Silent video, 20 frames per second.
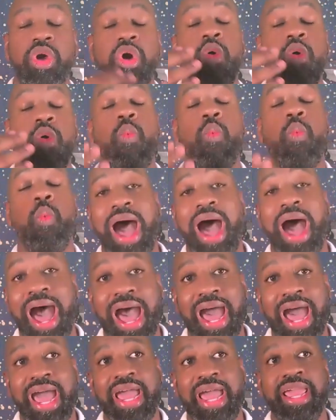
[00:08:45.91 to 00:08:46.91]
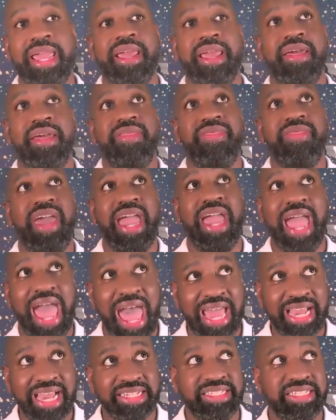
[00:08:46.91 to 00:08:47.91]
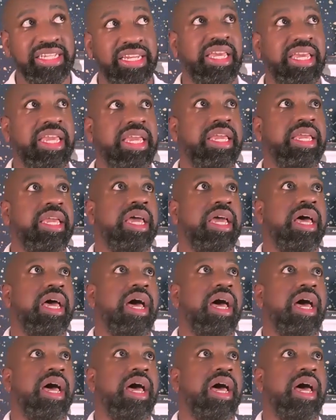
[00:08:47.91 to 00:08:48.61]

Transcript: why they actually